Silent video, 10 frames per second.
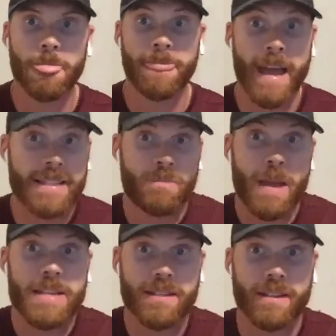That's
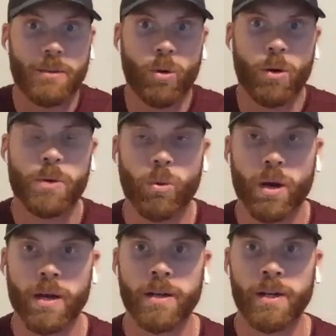basically what we
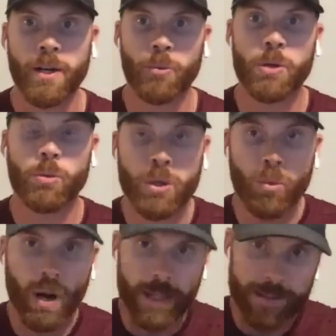want to. We
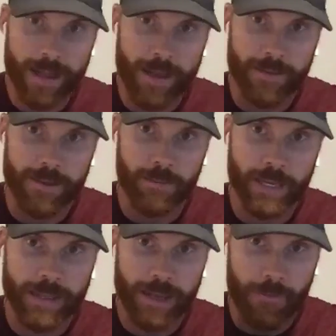want it to
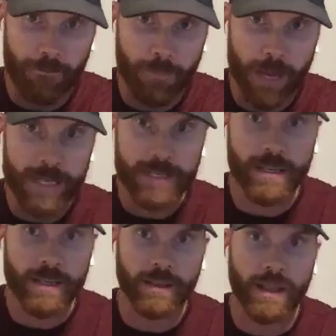be at that
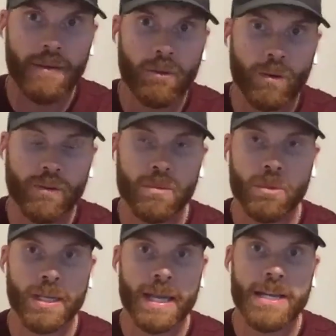basic level of
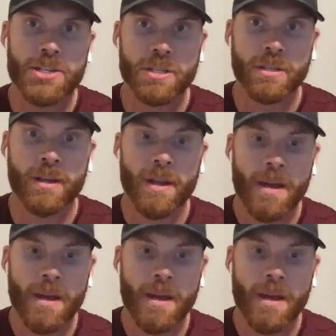communication,